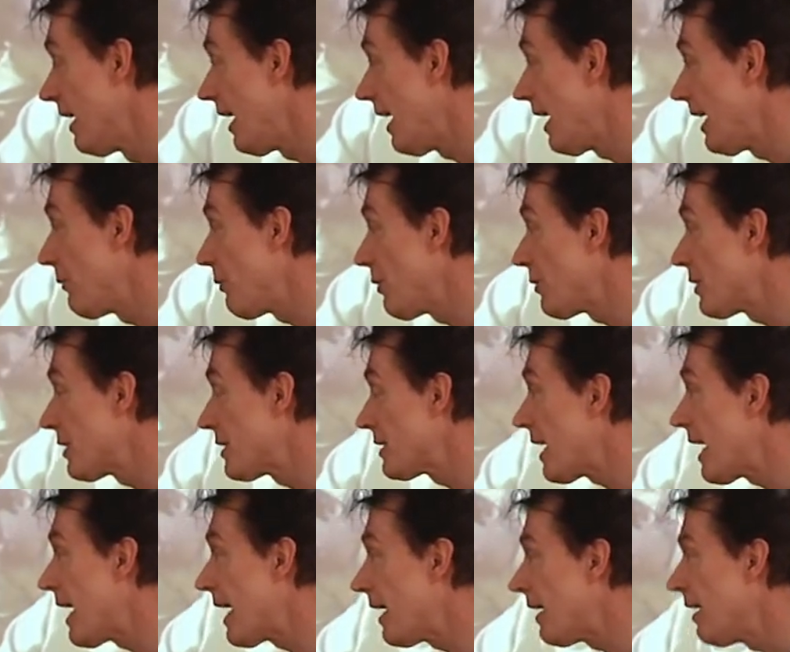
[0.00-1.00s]
And I want you to
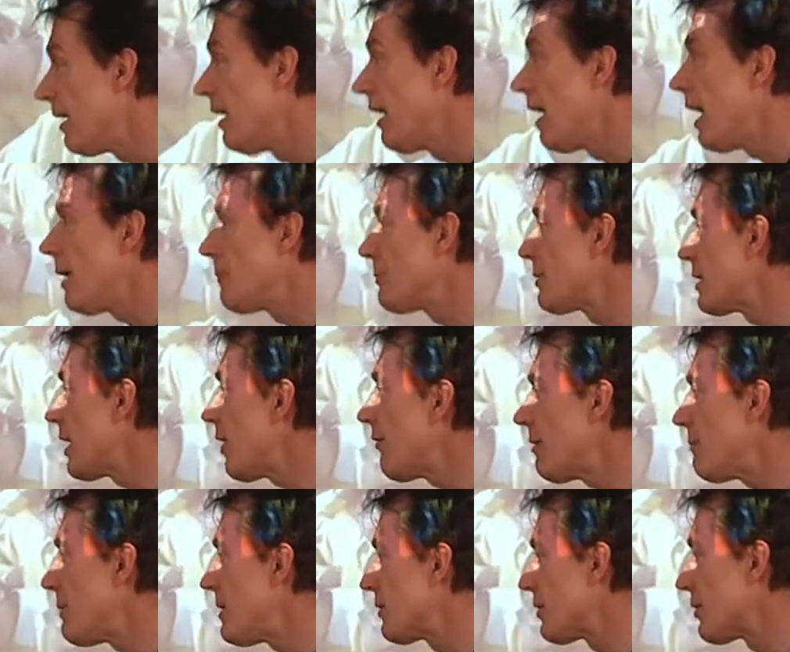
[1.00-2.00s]
say, I'm
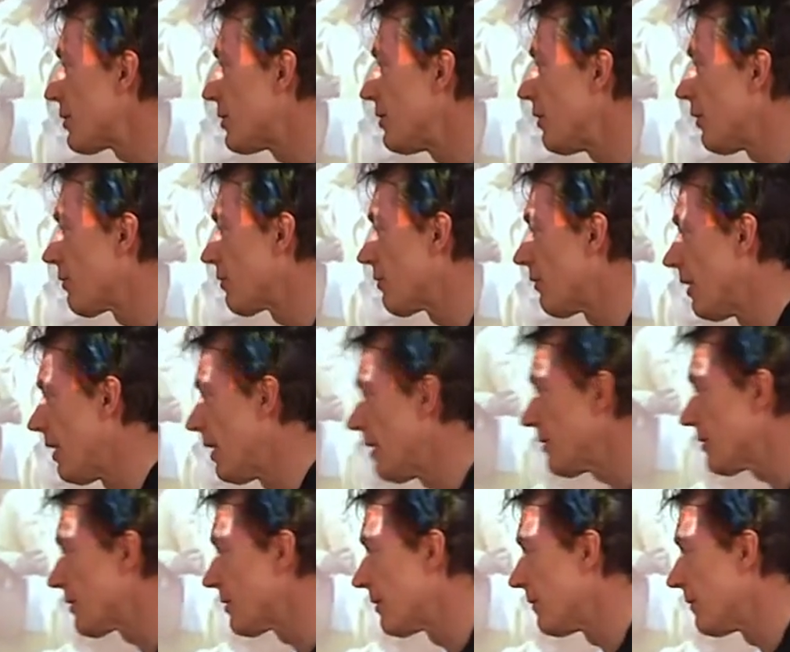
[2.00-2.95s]
sorry, Mr. Snodgrass,